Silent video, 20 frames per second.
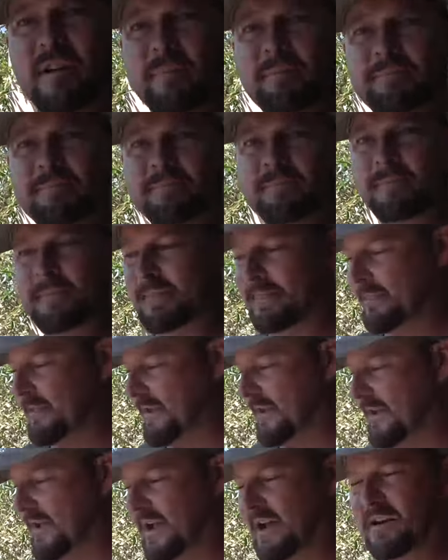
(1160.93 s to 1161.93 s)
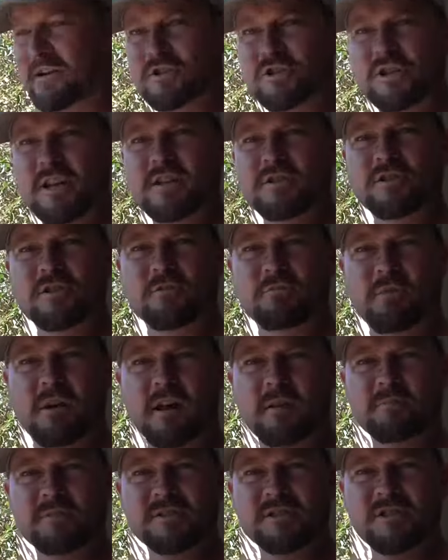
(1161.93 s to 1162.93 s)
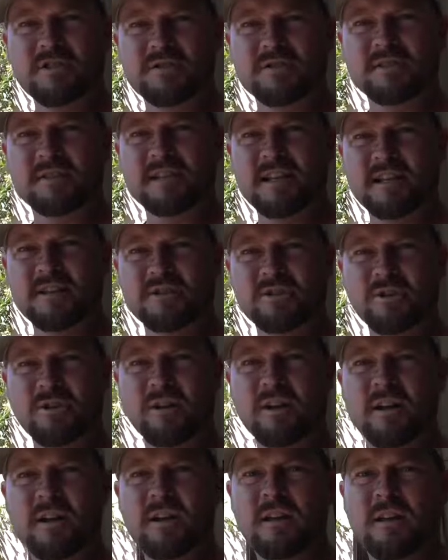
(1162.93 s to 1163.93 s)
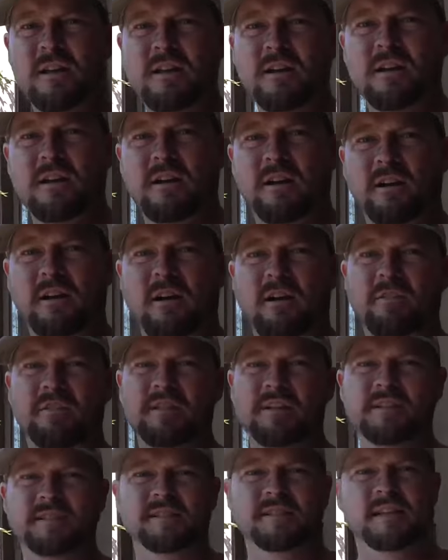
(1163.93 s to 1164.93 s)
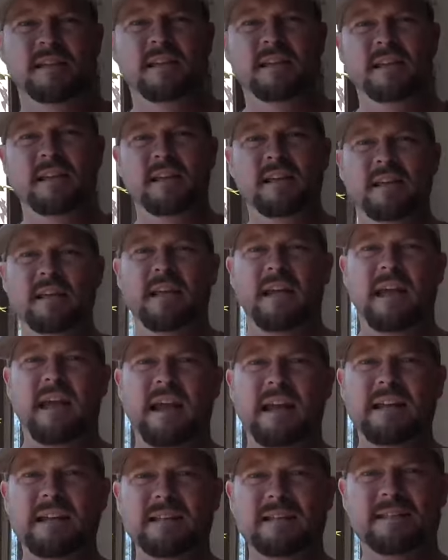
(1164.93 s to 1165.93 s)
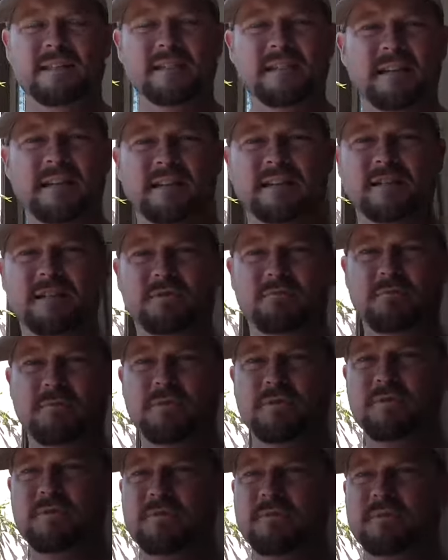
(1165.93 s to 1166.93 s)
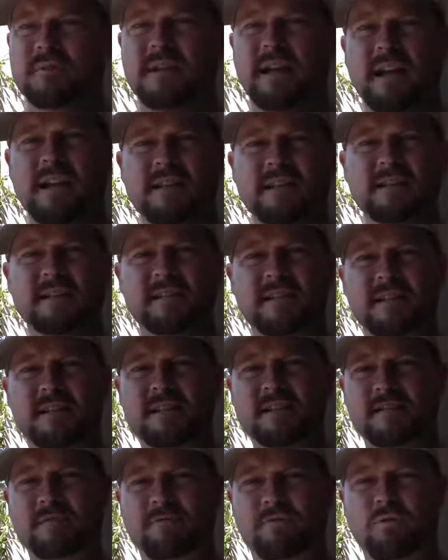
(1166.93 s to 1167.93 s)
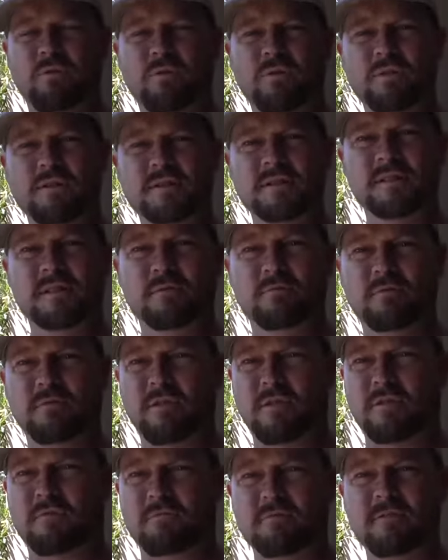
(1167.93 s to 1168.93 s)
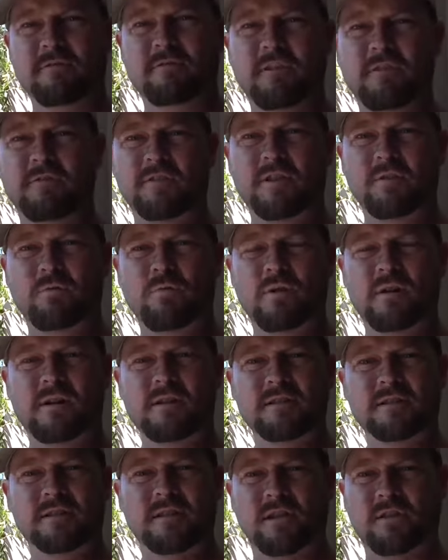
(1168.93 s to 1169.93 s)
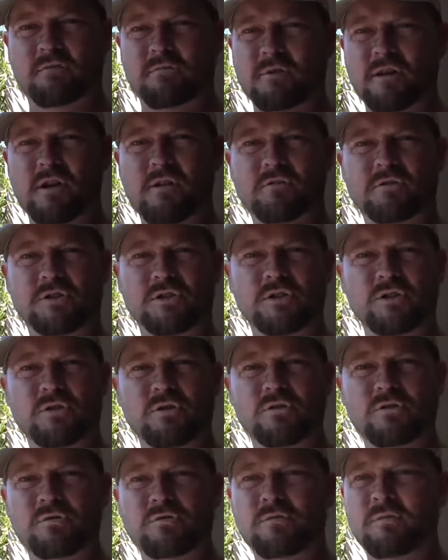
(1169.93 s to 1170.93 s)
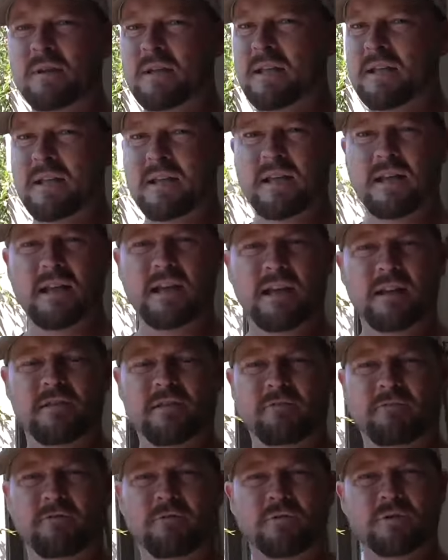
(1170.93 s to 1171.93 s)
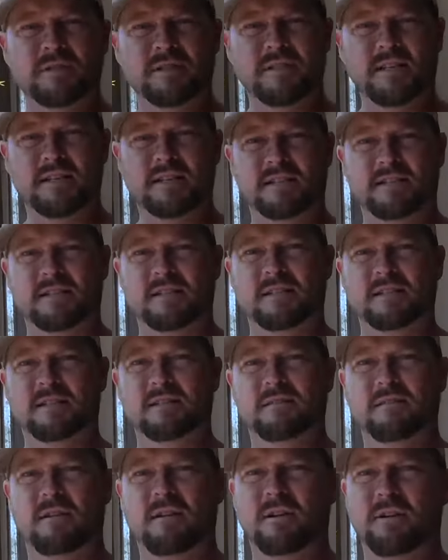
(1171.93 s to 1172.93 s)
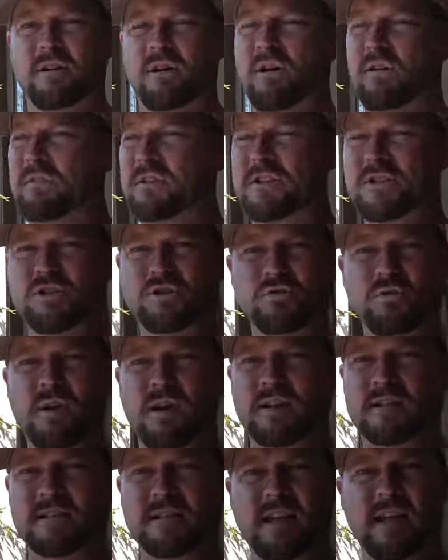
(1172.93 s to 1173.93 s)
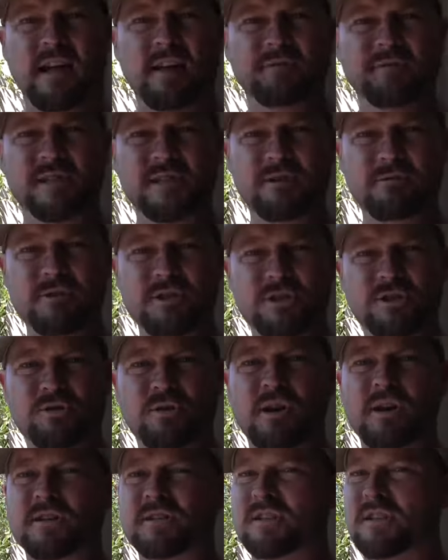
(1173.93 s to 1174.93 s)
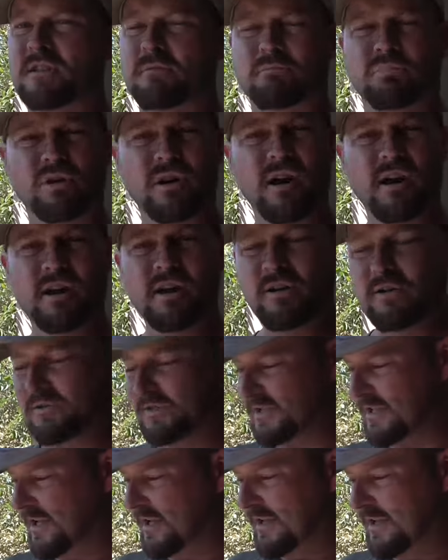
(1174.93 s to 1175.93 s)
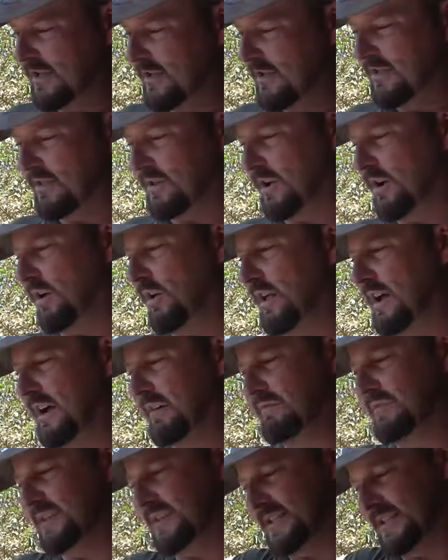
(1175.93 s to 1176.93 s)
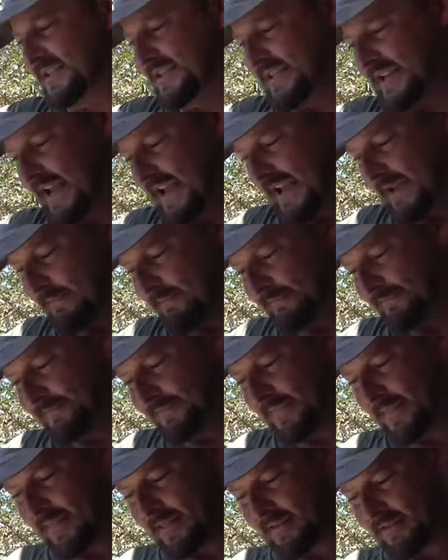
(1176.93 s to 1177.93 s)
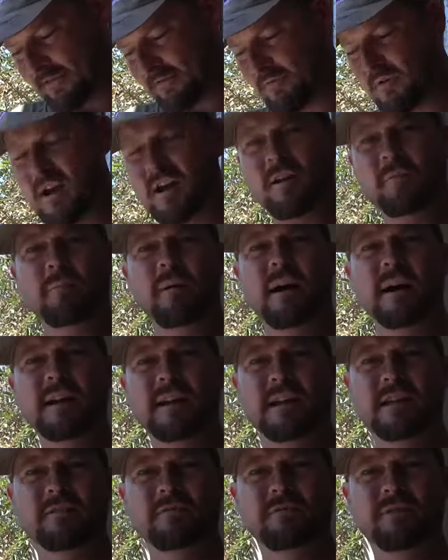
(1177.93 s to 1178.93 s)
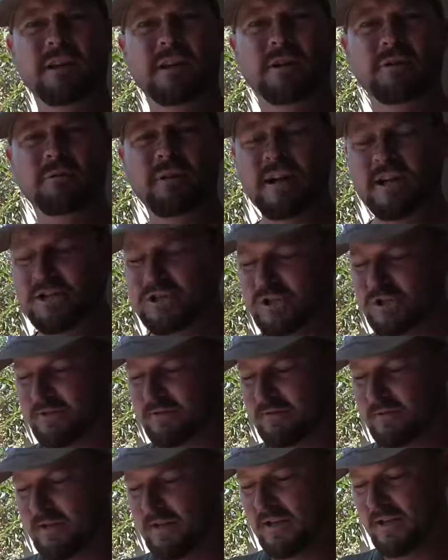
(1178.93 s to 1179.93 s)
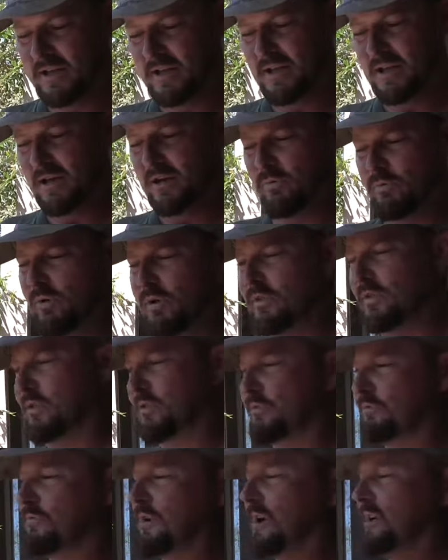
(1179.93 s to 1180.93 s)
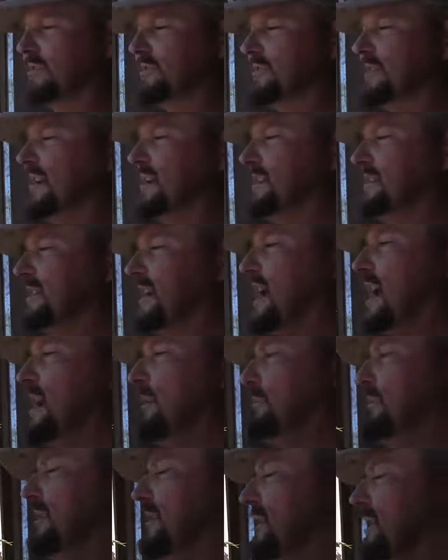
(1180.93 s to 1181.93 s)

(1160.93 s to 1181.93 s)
it. How to change a throttle position sensor on all these 86 through 96 Fords with the 351s, the 302, and the 460s on all these trucks. The F-Series trucks and the Broncos, they all have this same throttle body configuration where the throttle's on top